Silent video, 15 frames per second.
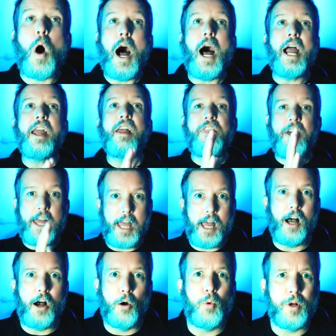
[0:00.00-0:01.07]
Why the
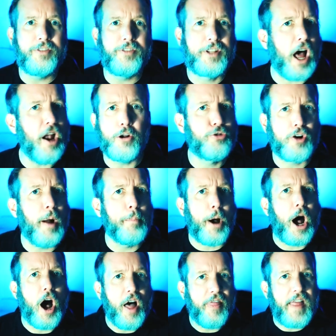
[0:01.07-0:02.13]
hell was Donald
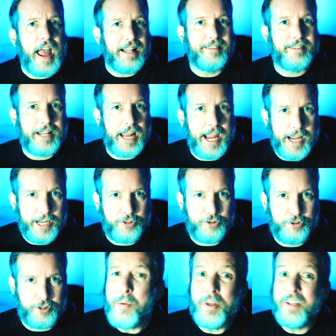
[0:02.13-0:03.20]
Trump on that stage?
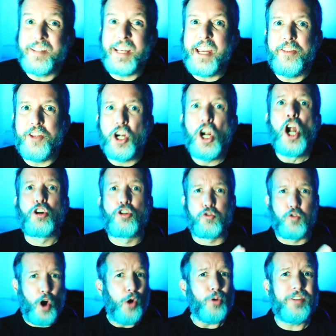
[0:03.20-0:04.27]
It was either
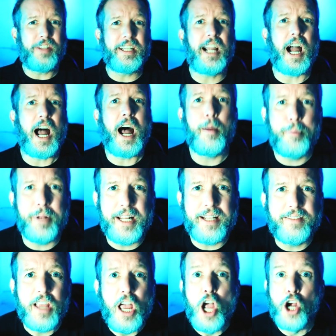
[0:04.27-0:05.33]
gross
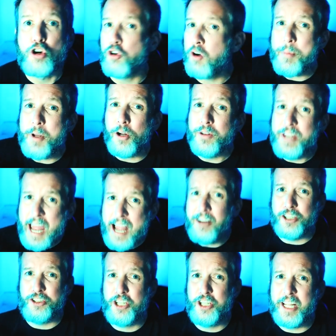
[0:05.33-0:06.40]
incompetence, criminal
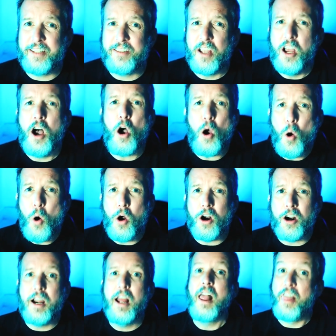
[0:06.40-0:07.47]
negligence,
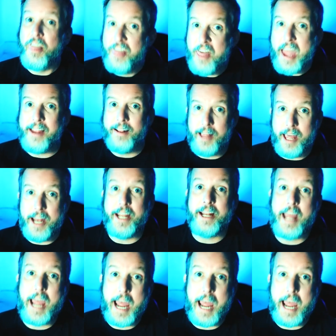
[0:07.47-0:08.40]
or they let it